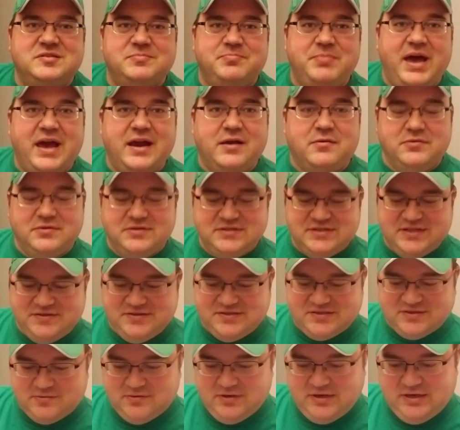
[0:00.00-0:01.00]
backwards on the
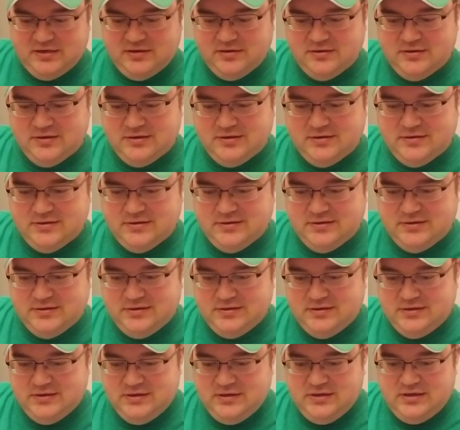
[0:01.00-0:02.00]
screen.
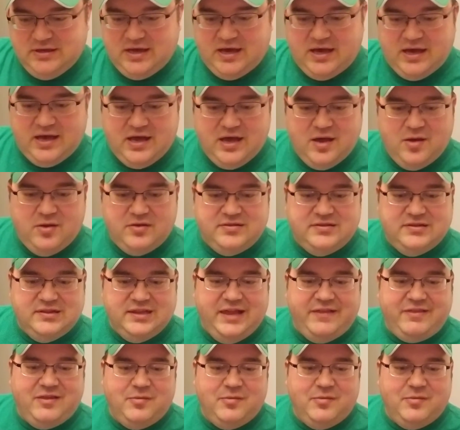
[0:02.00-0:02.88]
Led